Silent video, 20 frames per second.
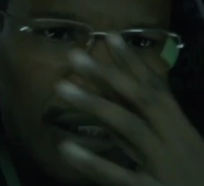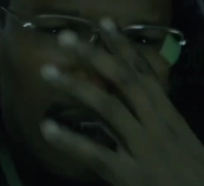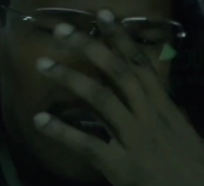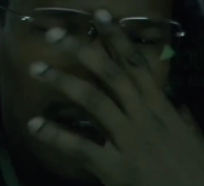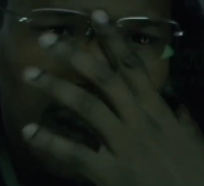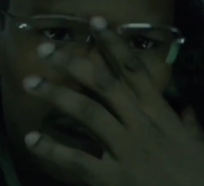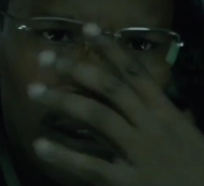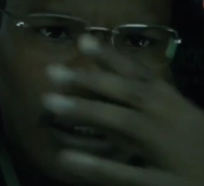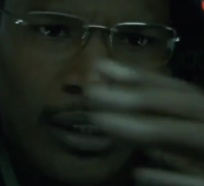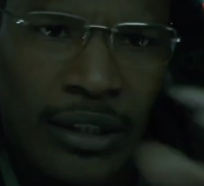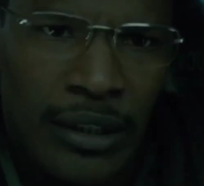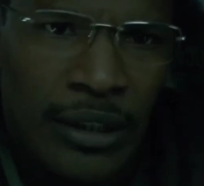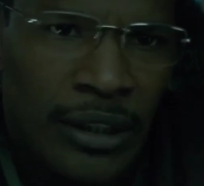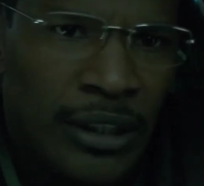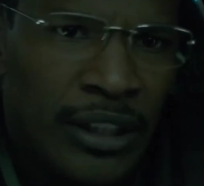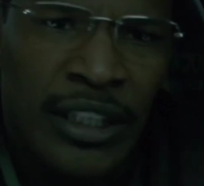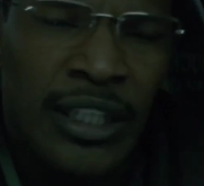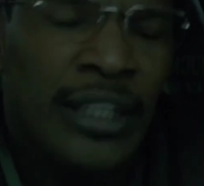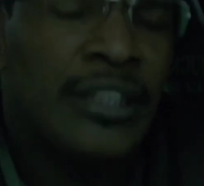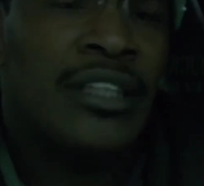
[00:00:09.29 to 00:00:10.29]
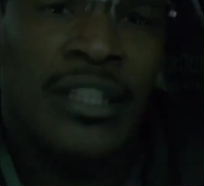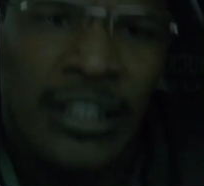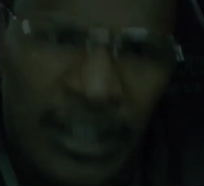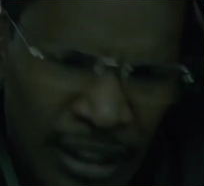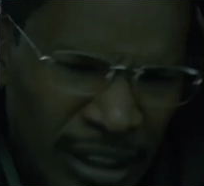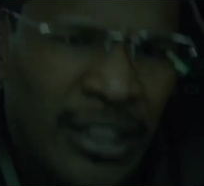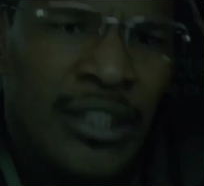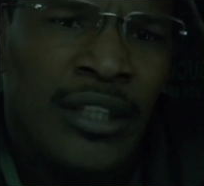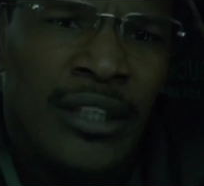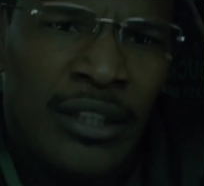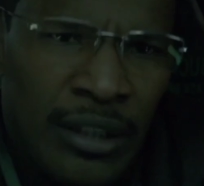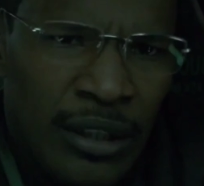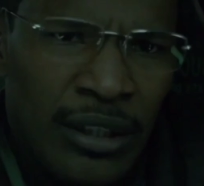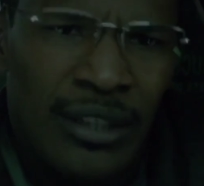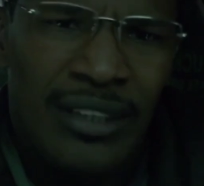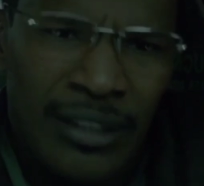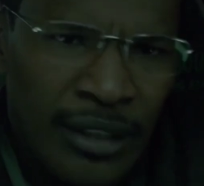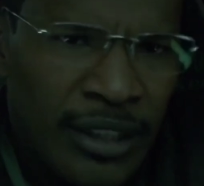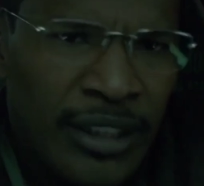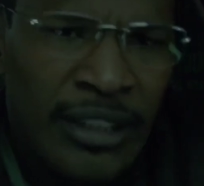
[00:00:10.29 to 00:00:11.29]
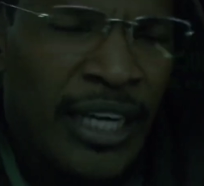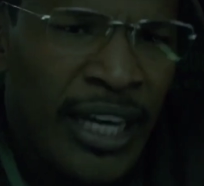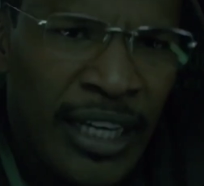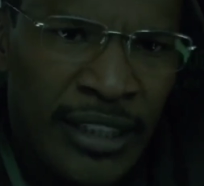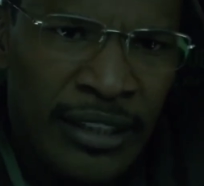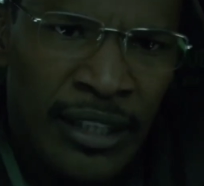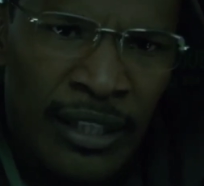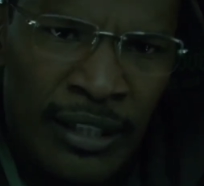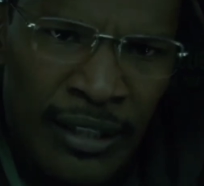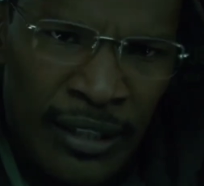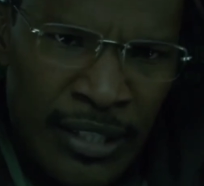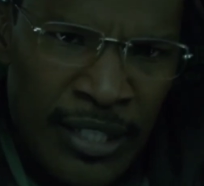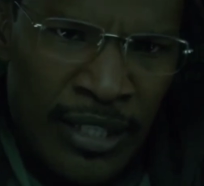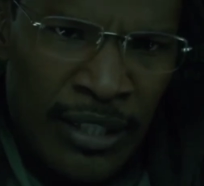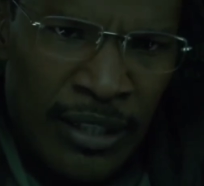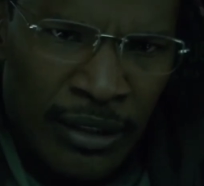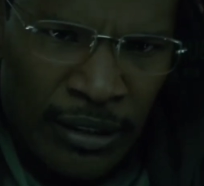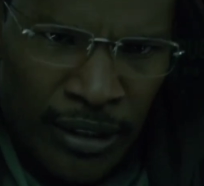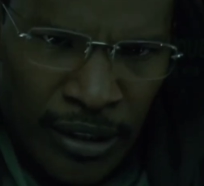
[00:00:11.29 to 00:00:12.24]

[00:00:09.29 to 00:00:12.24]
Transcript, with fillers: Are you breathing? Shit. Are you breathing? Yes. Okay, good.